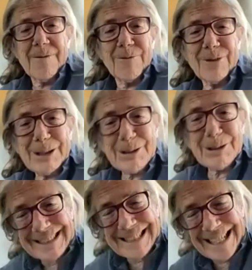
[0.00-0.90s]

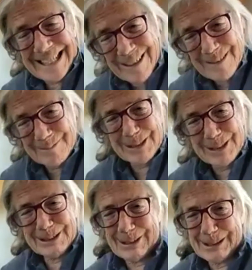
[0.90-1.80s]
victories that um,
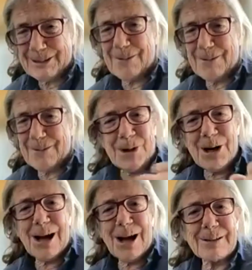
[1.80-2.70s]
she's just
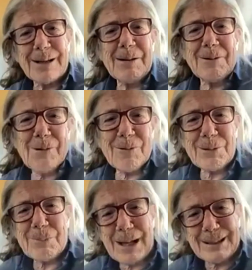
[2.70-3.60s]
knocked down over
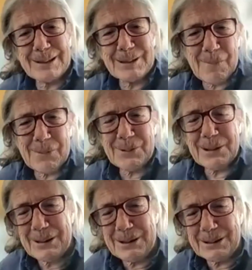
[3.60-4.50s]
the past couple of
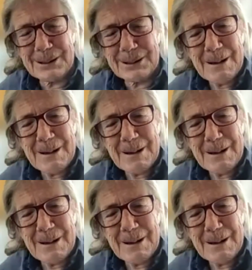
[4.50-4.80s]
years.